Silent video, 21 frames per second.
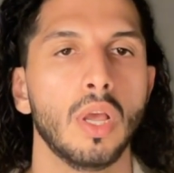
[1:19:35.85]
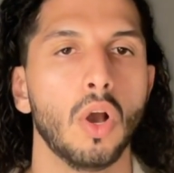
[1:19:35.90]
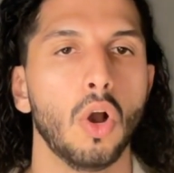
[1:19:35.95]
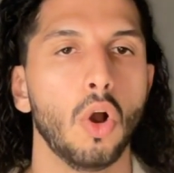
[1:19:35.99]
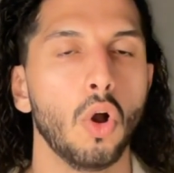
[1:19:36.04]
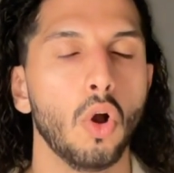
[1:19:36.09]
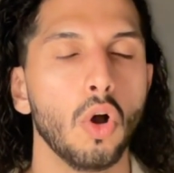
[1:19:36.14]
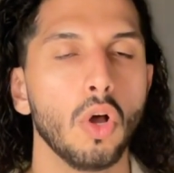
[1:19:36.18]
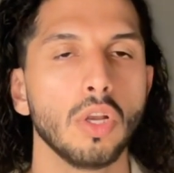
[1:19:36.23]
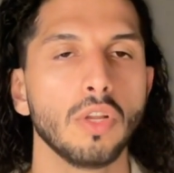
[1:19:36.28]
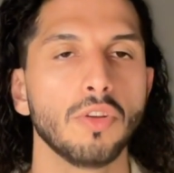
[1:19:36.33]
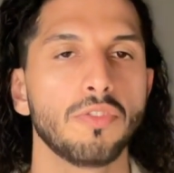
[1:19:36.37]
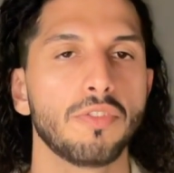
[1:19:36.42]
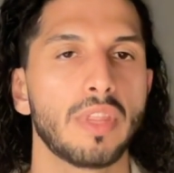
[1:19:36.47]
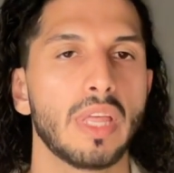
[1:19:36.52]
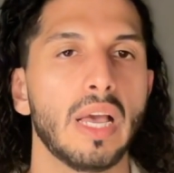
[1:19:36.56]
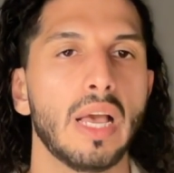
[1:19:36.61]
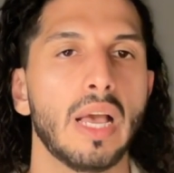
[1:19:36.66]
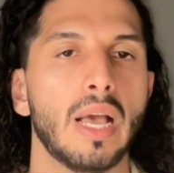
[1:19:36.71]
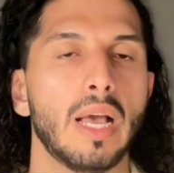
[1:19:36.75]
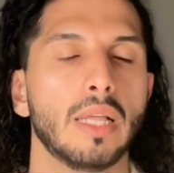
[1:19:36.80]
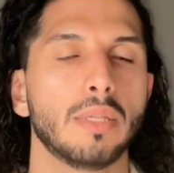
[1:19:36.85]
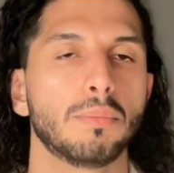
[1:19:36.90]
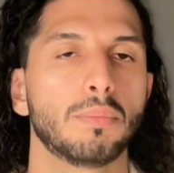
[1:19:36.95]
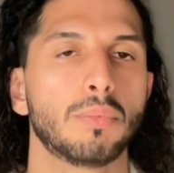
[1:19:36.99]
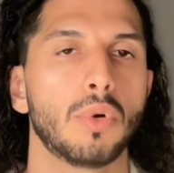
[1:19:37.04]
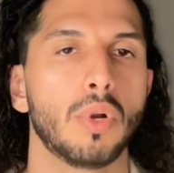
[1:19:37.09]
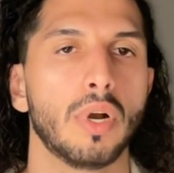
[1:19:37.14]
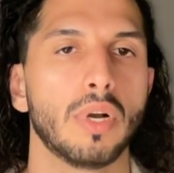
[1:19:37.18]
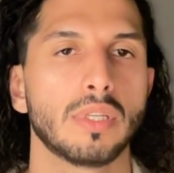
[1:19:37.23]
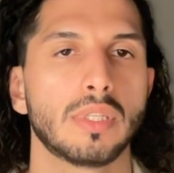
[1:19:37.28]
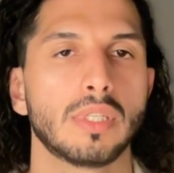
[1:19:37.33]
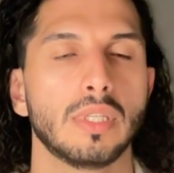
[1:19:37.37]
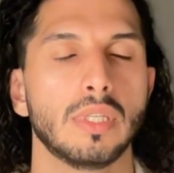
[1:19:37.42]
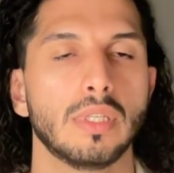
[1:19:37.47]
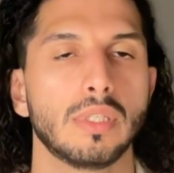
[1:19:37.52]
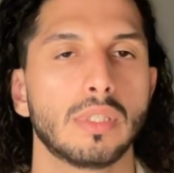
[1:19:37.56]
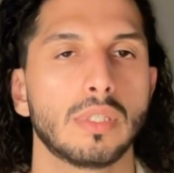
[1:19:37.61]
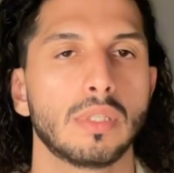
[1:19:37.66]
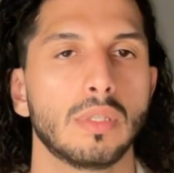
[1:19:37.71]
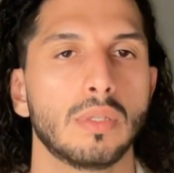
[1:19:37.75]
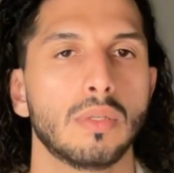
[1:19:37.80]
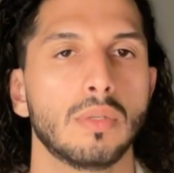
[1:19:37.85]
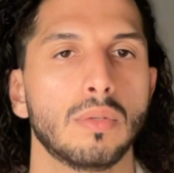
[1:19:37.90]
All of that process,